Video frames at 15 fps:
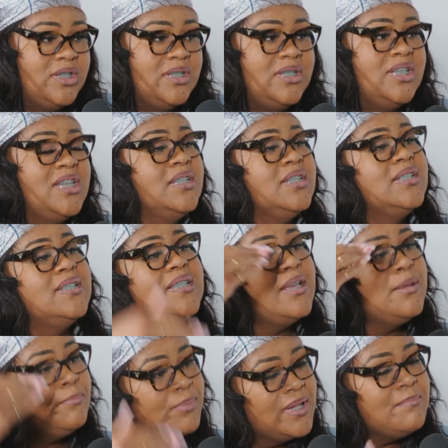just
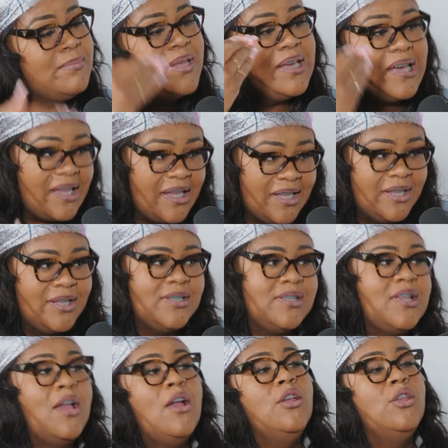simply
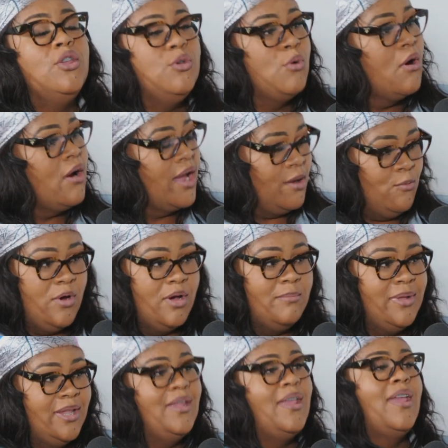because you are a
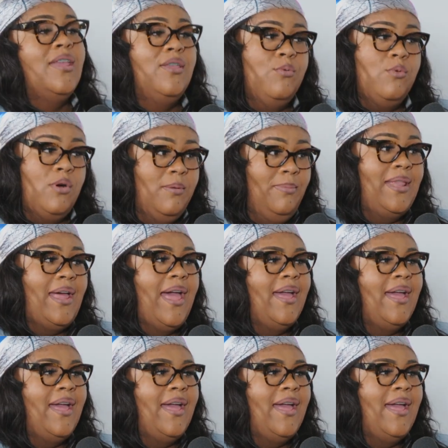woman and you are black.